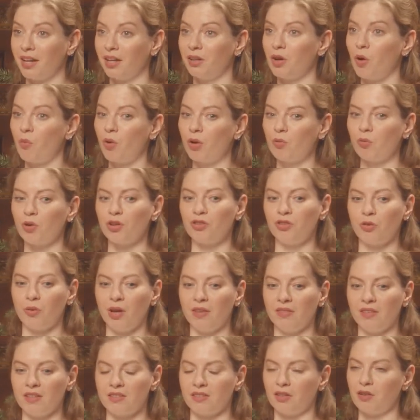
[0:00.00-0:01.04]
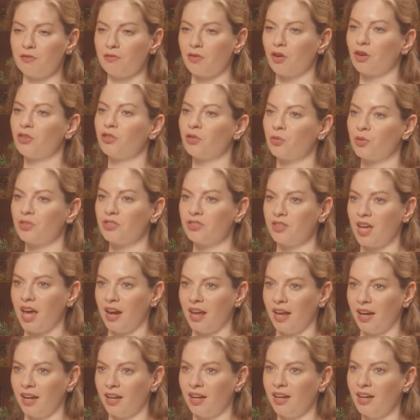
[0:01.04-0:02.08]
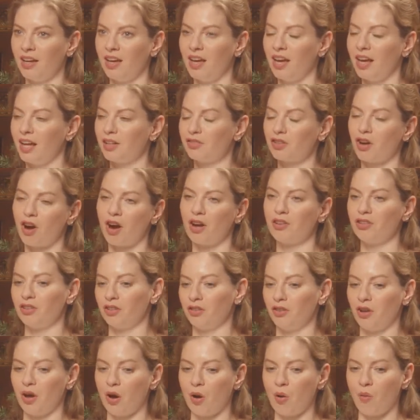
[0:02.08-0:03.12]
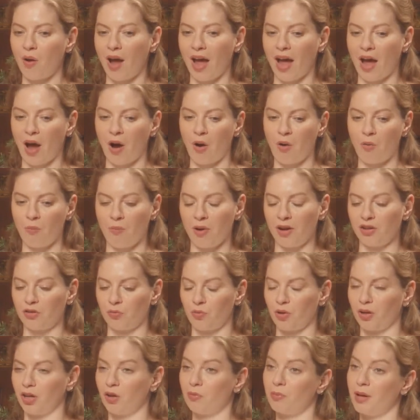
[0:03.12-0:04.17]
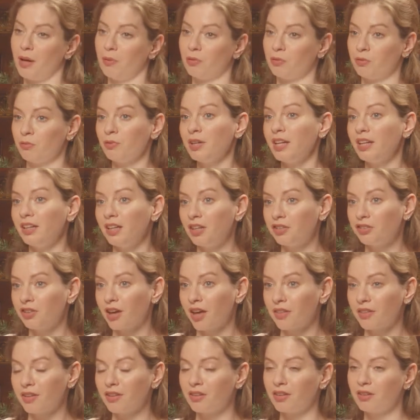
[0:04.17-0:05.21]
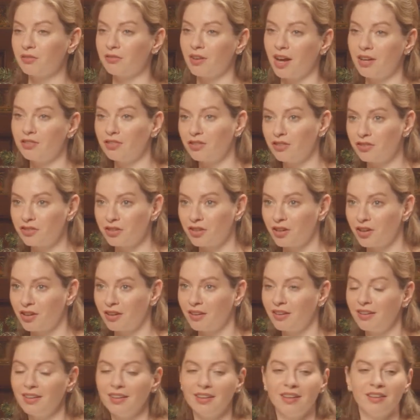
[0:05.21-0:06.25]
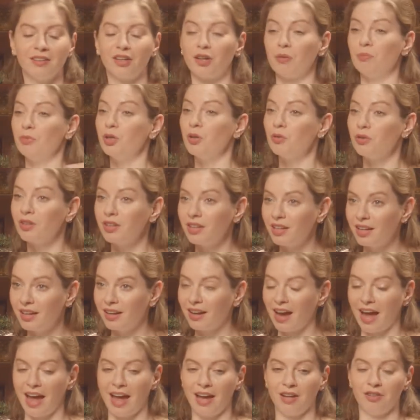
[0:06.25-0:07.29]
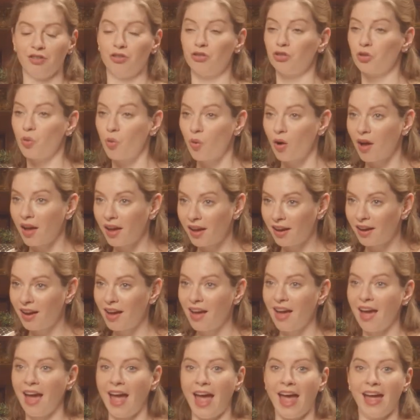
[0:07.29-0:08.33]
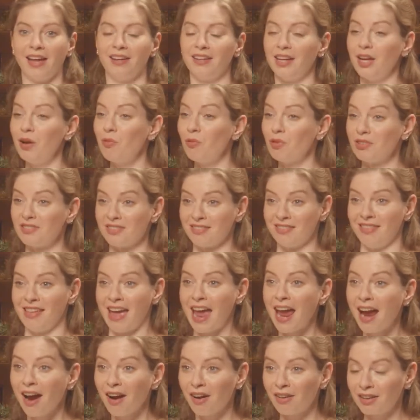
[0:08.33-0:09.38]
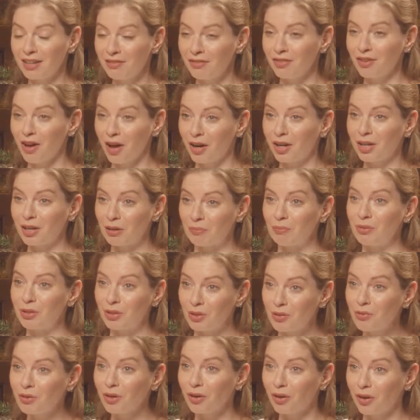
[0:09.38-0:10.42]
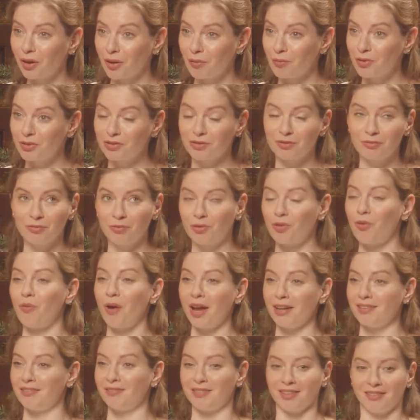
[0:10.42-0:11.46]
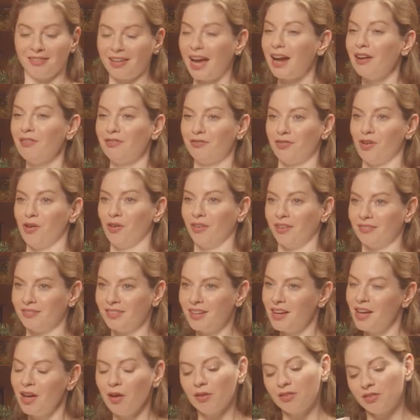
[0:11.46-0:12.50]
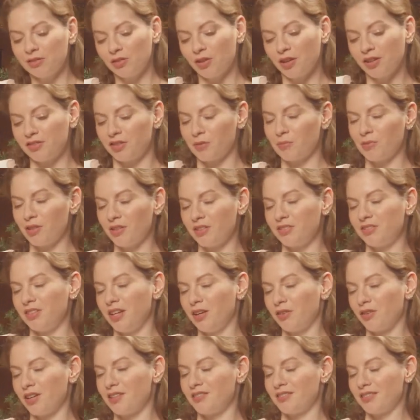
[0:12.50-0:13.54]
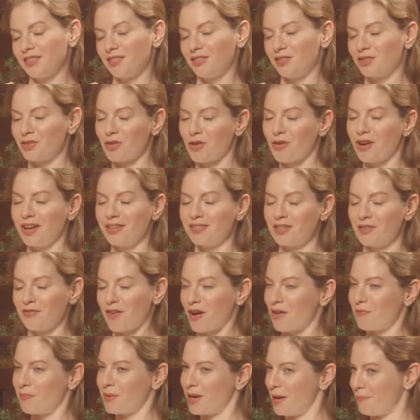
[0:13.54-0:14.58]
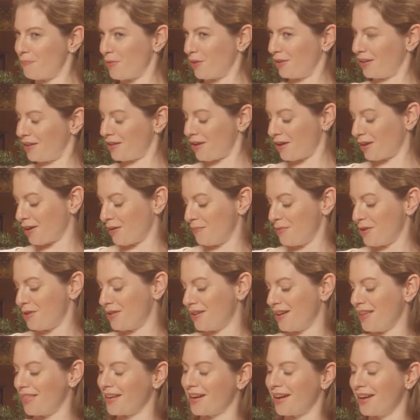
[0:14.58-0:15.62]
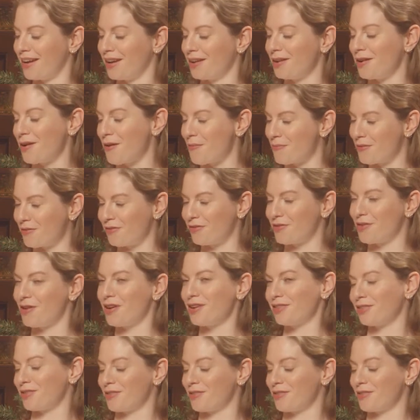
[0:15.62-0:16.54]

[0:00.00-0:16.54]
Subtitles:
You know, when we're doing this in a virtual setting, it's hard to know how much we're going to be able to read each other and register community and joy. And it was there, even on a computer. It was quite delightful. And learned some little secrets and stories about people in our community that I didn't know before.